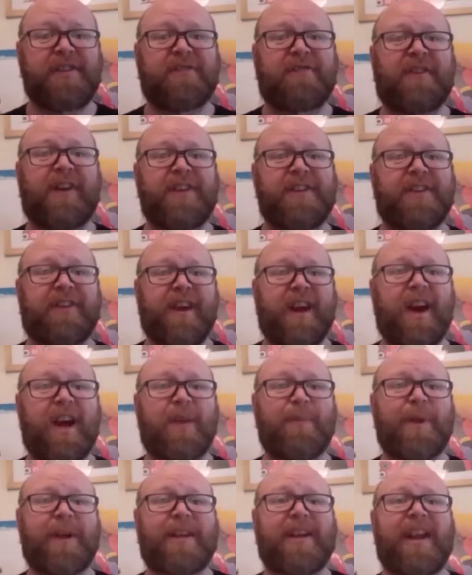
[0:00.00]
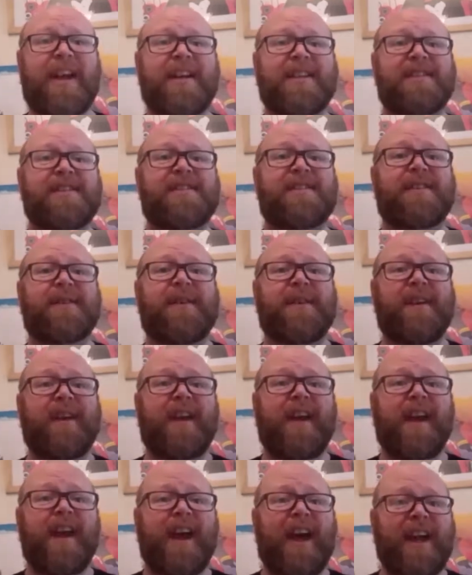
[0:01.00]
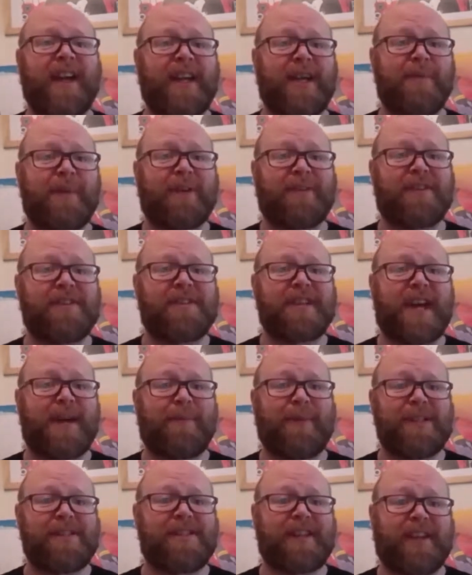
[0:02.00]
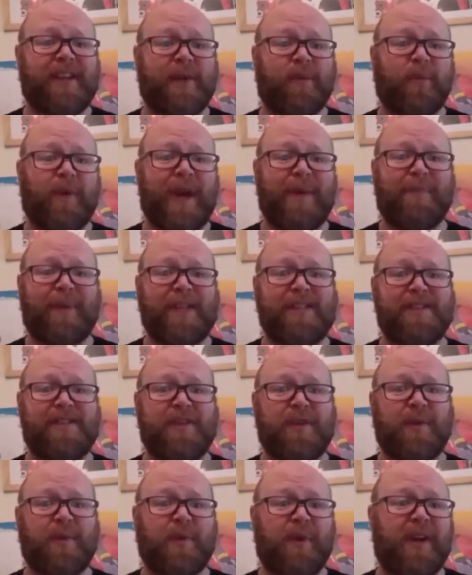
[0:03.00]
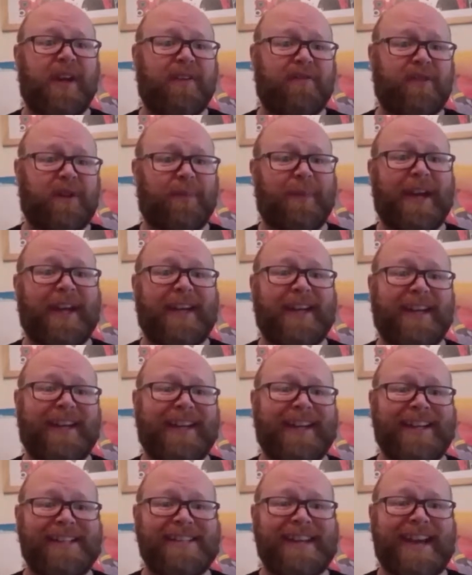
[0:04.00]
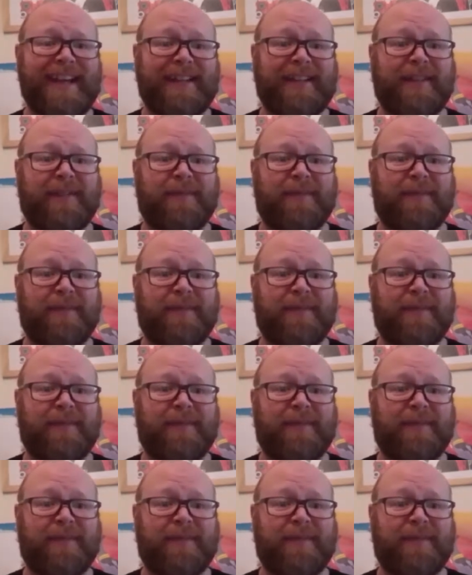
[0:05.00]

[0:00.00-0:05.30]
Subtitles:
find your armor class and the amount of damage that your weapons do if you're making an attack.